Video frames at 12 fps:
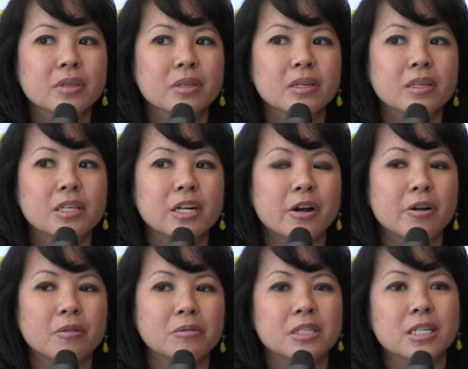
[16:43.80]

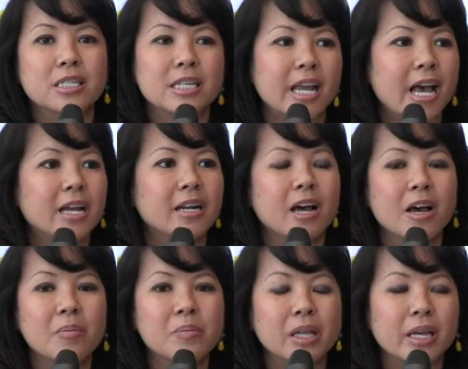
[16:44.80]
Does it add
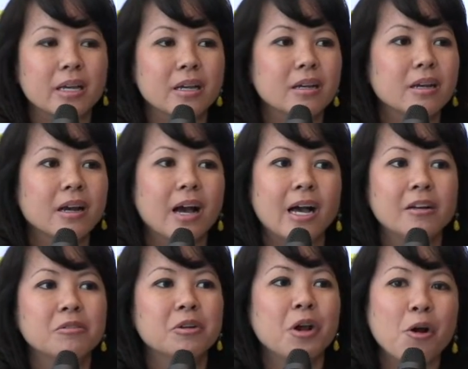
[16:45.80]
up? Like, I
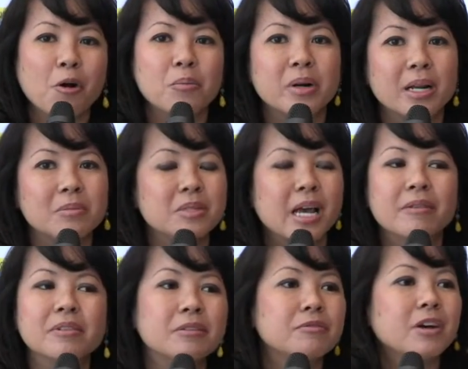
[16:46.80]
don't know, but I'm
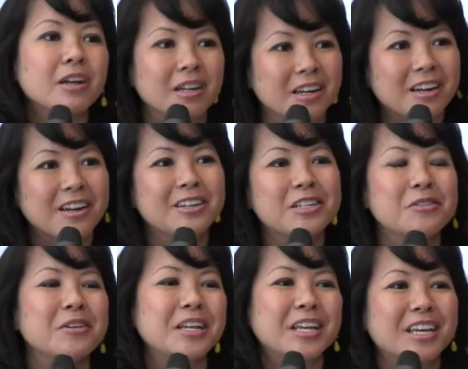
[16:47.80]
having fun
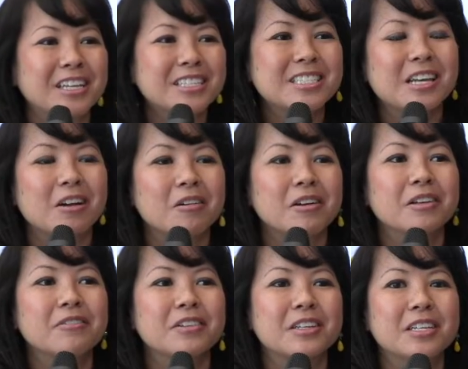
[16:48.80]
doing it. So
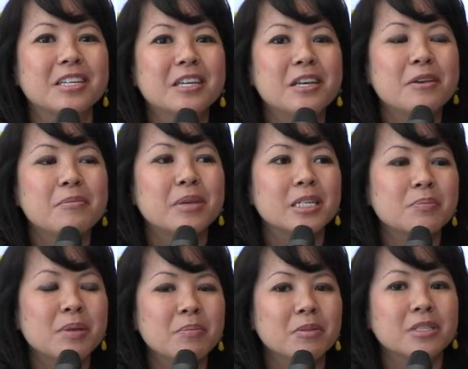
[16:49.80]
if it makes
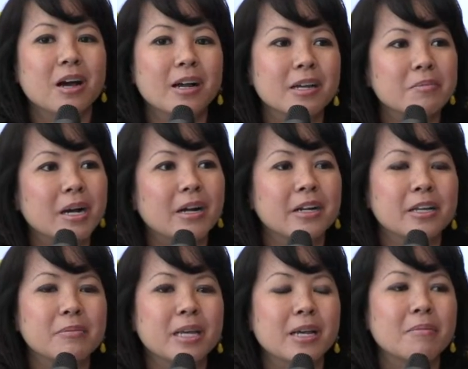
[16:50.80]
people talk about
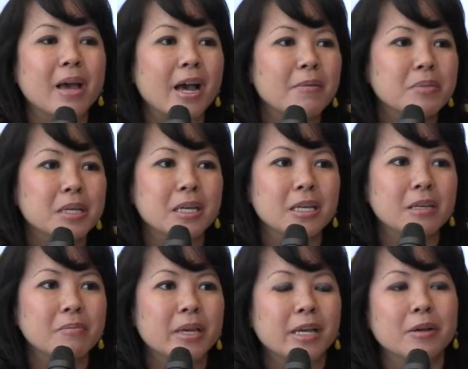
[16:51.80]
it, make them
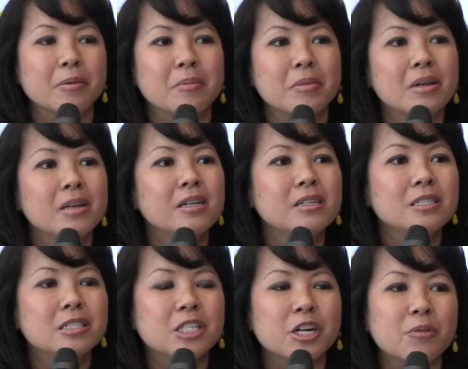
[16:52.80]
happy, make them
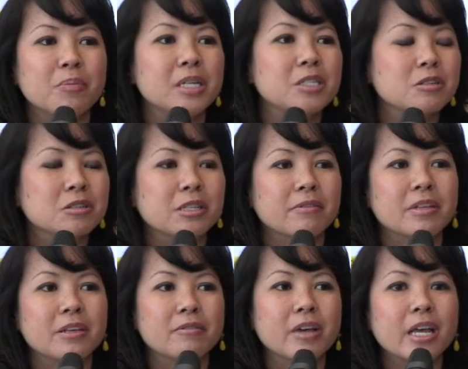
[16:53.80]
share pictures of
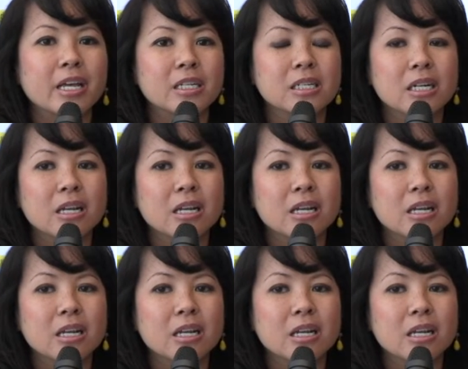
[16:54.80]
the event,